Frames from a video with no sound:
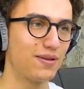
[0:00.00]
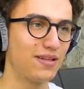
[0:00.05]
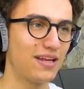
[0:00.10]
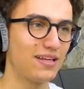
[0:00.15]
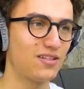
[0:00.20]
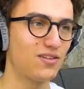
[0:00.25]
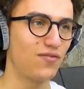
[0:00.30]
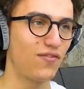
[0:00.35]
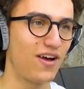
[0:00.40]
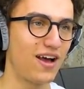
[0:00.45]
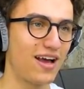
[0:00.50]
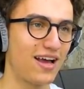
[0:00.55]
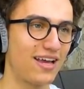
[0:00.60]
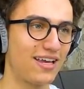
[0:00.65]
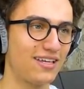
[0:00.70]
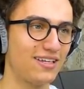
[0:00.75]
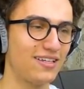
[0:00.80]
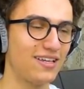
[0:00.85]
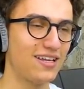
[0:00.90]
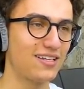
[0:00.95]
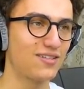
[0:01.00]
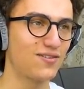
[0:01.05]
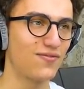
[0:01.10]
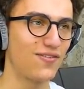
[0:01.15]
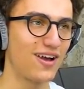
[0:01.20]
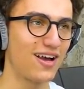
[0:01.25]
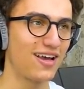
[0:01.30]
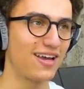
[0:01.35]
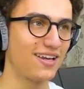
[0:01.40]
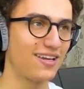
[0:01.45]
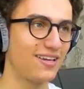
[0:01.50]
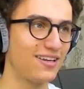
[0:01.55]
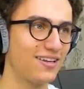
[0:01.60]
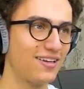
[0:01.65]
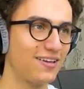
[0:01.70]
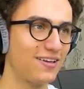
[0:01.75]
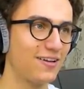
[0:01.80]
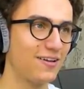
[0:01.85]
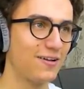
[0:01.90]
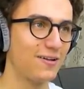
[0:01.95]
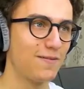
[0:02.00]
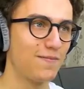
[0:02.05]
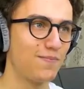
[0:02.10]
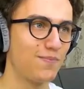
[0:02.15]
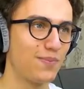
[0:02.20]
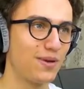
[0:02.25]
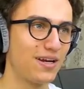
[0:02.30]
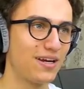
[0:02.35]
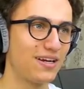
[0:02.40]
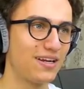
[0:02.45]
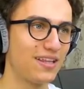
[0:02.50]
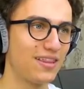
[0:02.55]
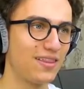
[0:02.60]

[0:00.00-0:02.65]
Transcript: but that's fine. That's fine. Better